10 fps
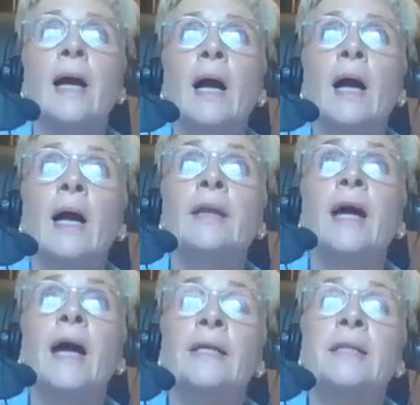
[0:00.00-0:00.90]
And
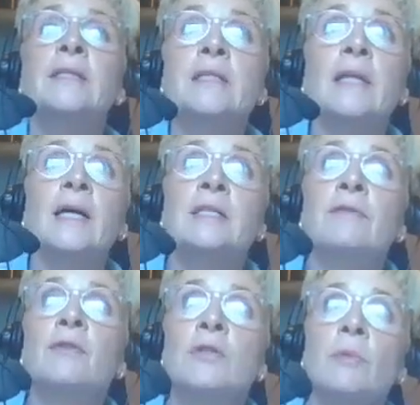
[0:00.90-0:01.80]
add into that,
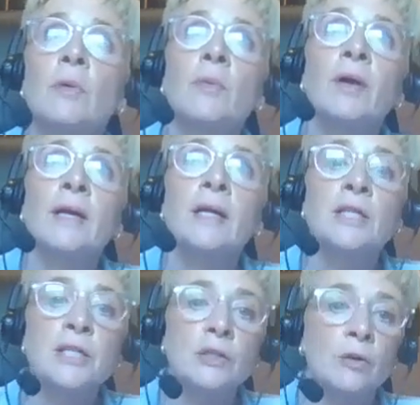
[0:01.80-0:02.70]
if you're someone where
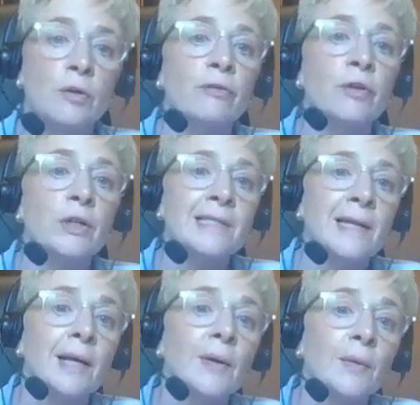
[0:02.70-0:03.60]
English is not your first
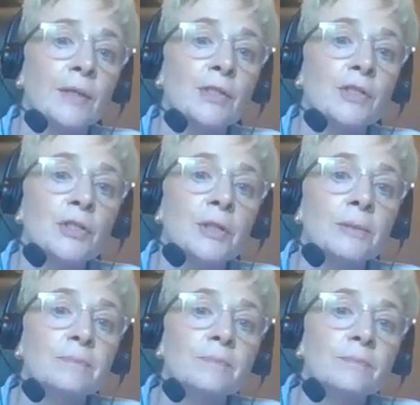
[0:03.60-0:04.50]
language,
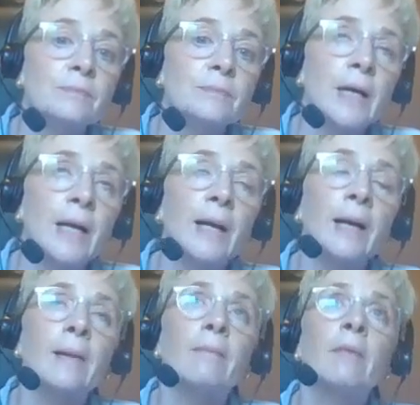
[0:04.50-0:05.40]

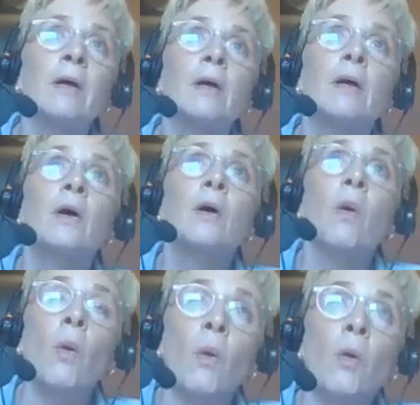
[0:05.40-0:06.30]

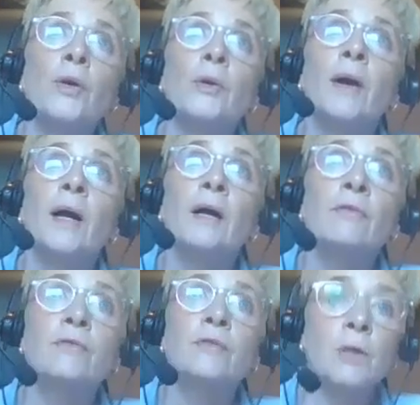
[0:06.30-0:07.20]
or you
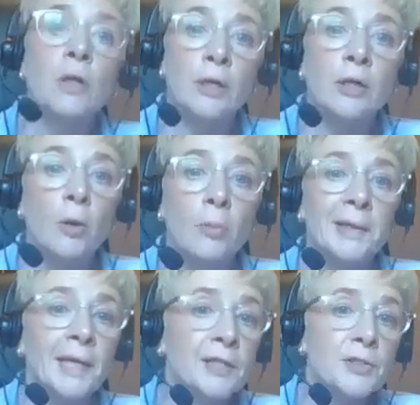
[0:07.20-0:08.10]
have some learning
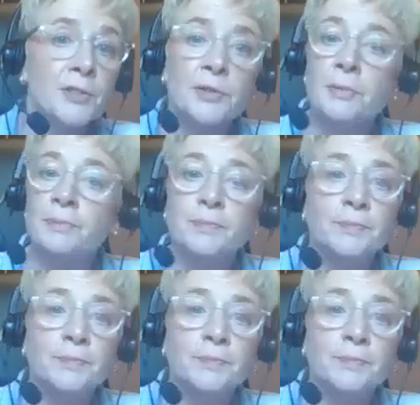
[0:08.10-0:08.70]
complications,